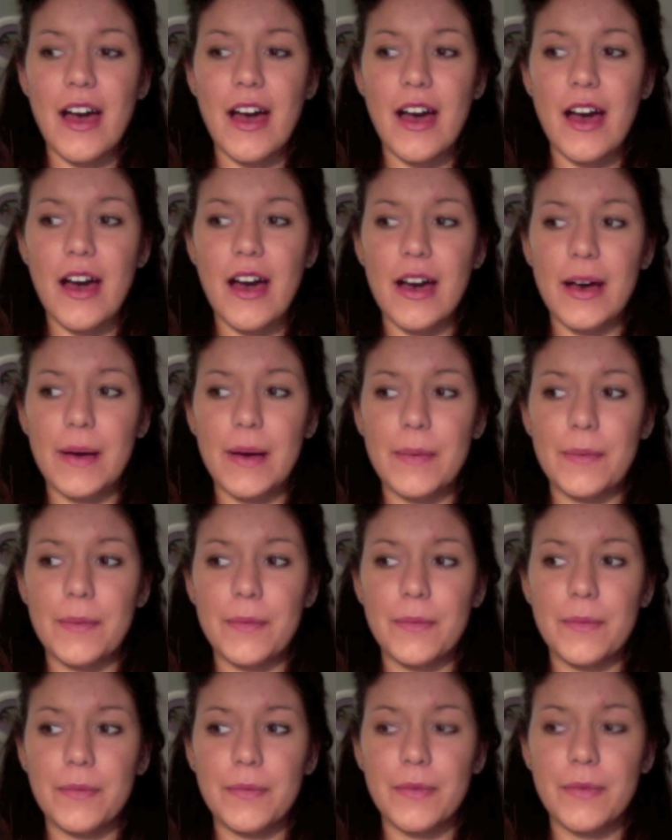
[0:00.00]

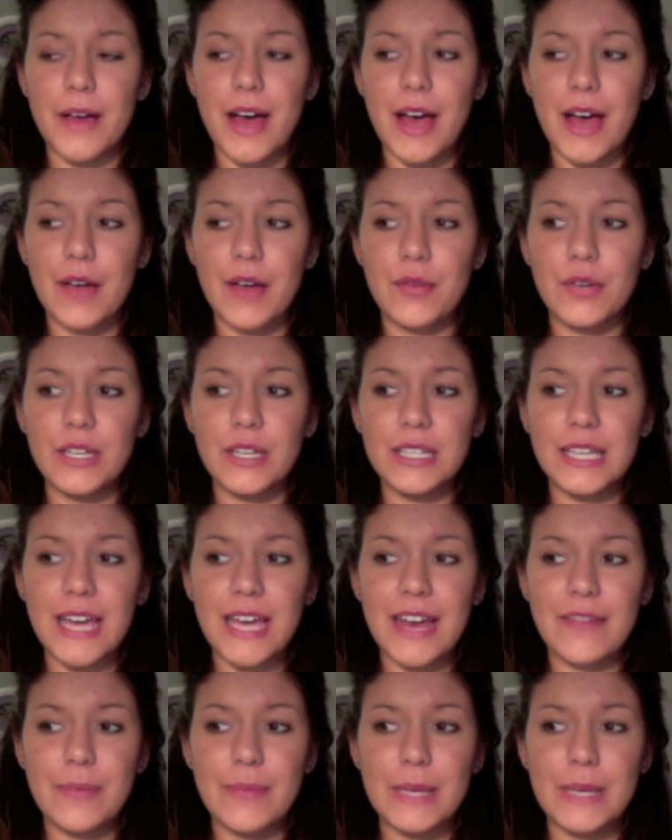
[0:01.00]
I really
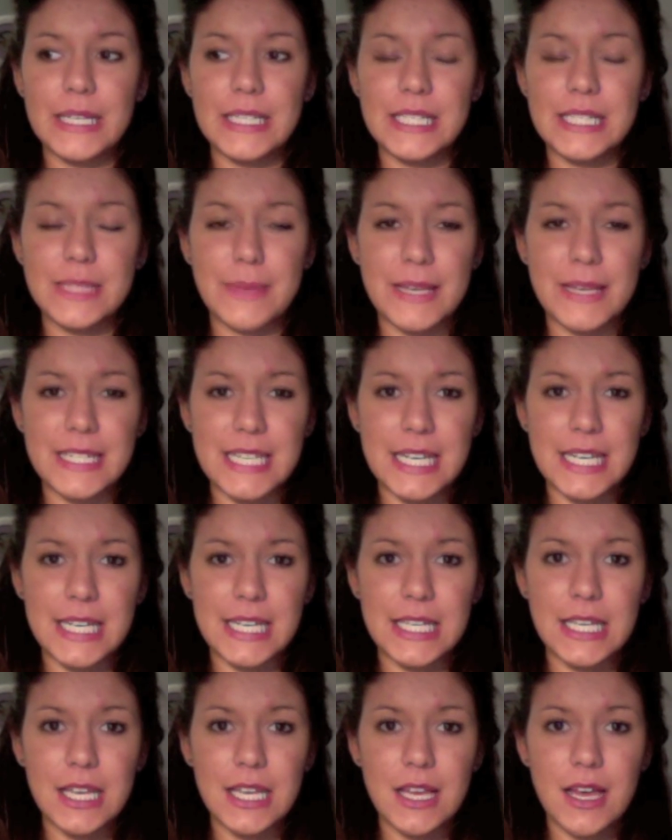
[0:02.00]
have been
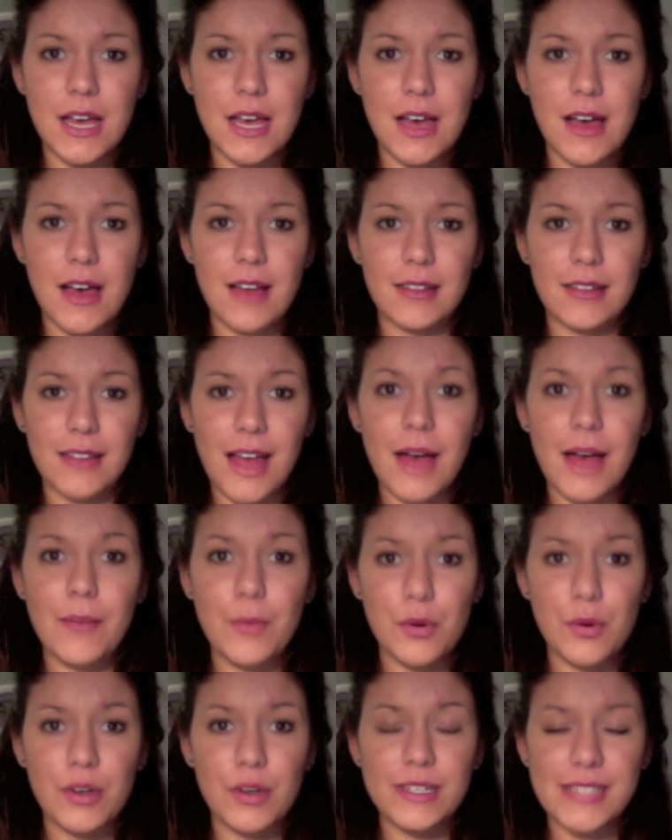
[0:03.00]
spending a lot
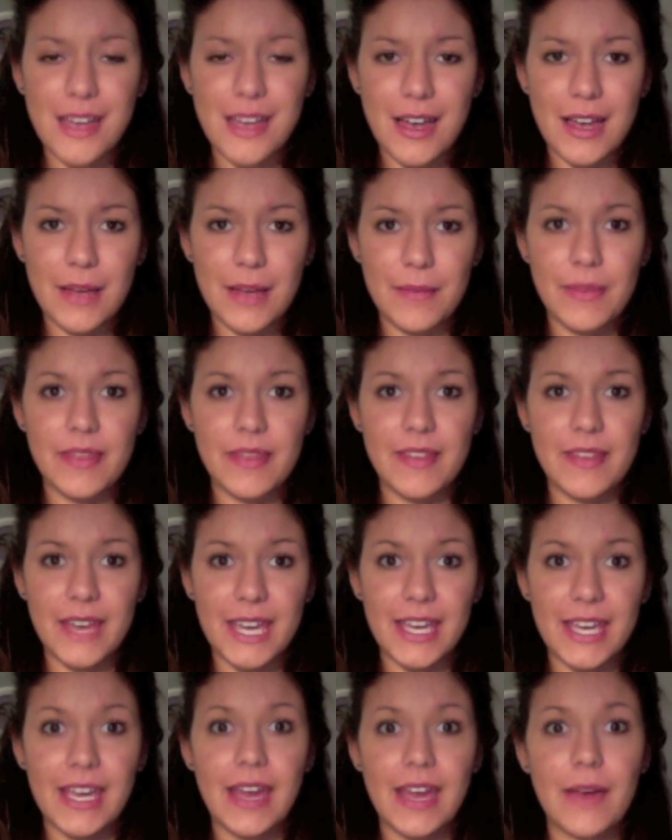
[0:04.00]
more time
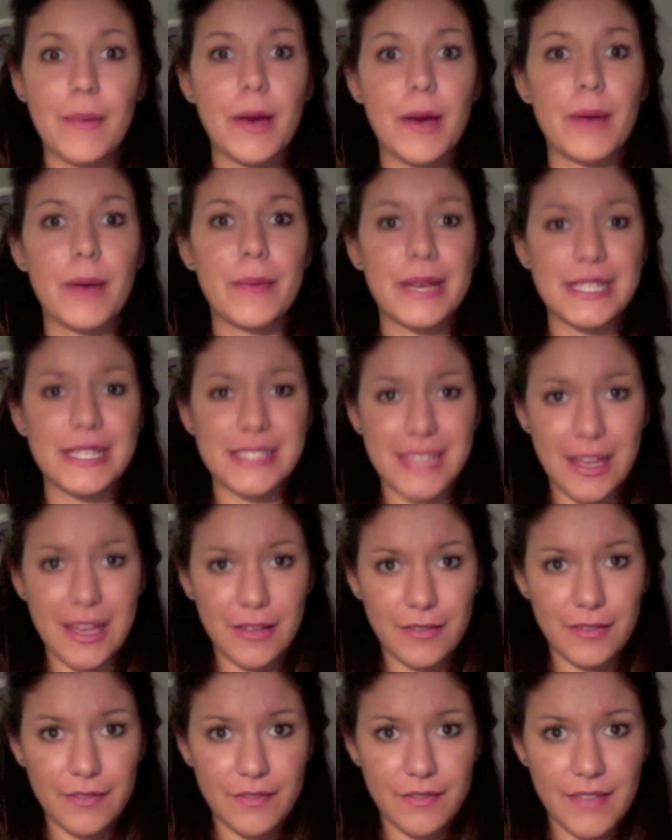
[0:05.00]
thinking about
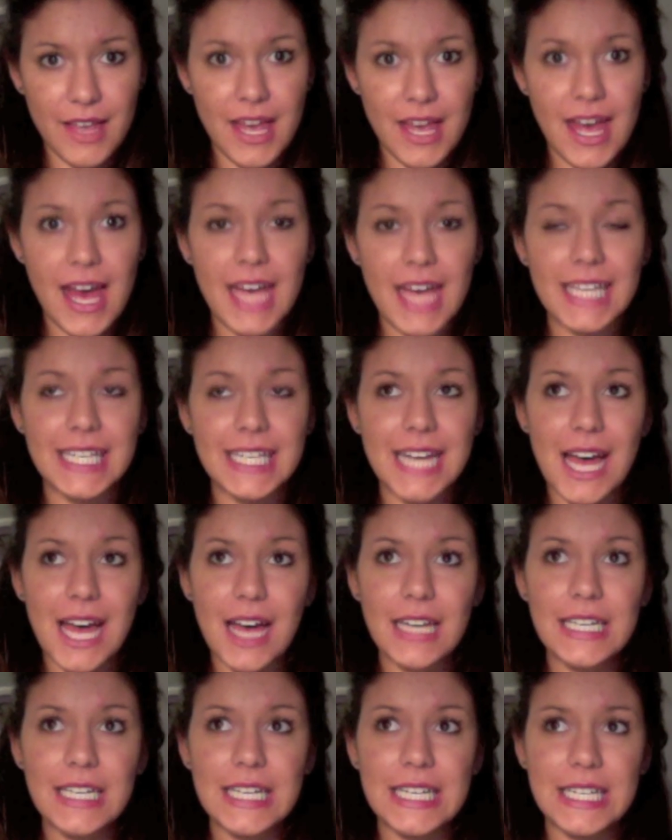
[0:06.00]
myself, and
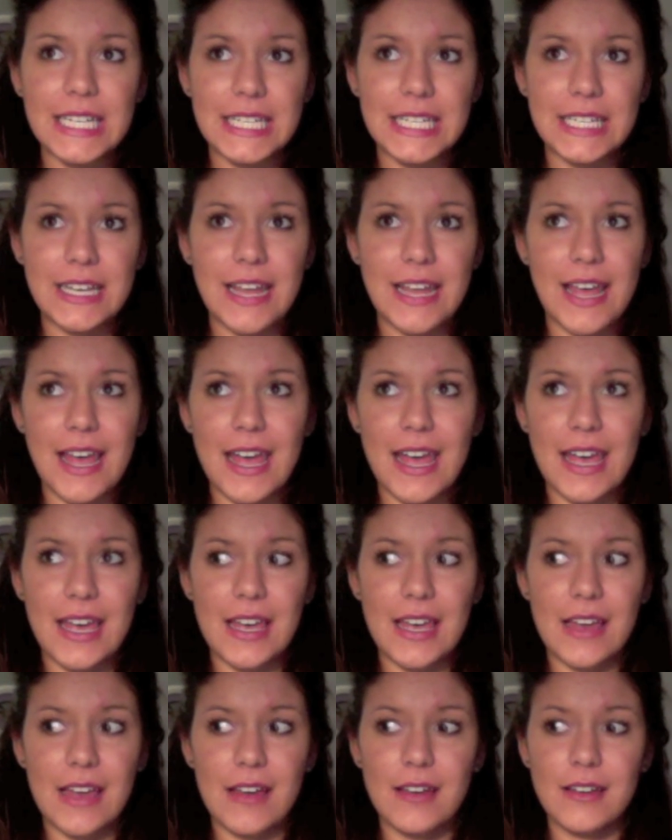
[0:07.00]
not in
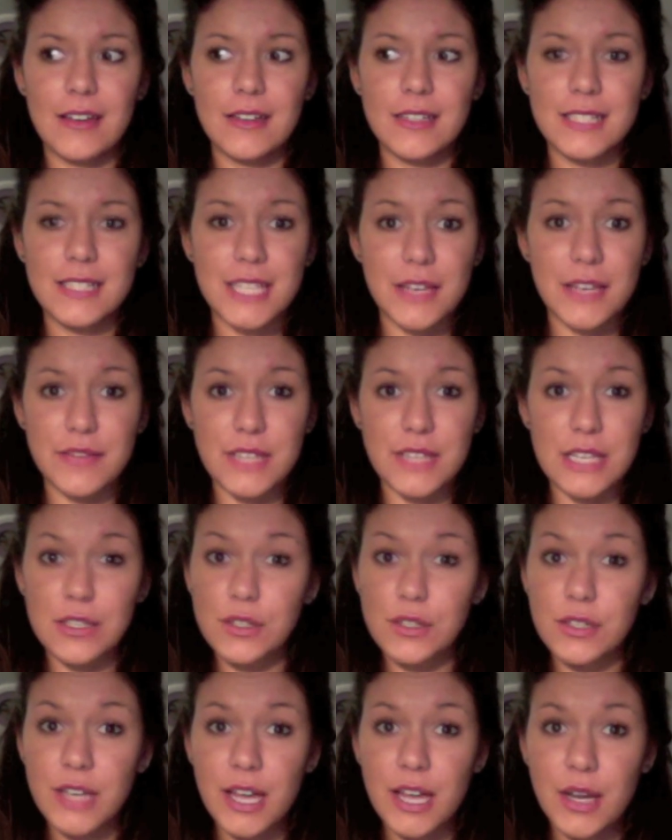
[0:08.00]
a
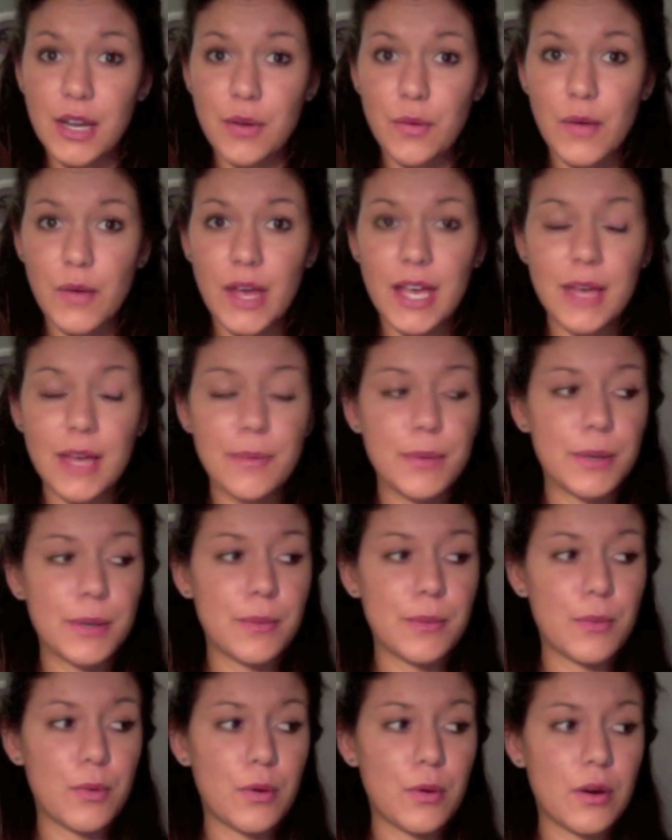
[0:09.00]
self-centered kind of way, but
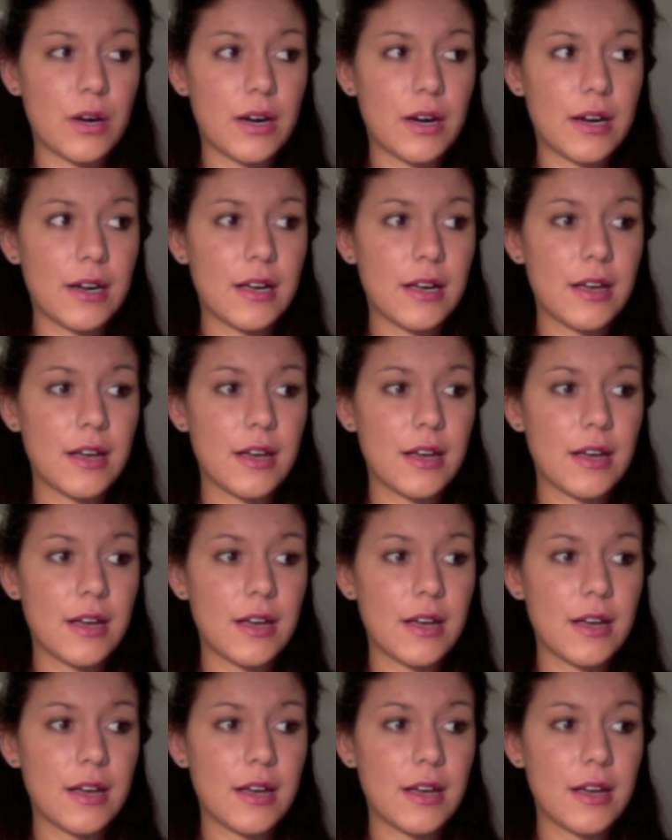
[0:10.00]
more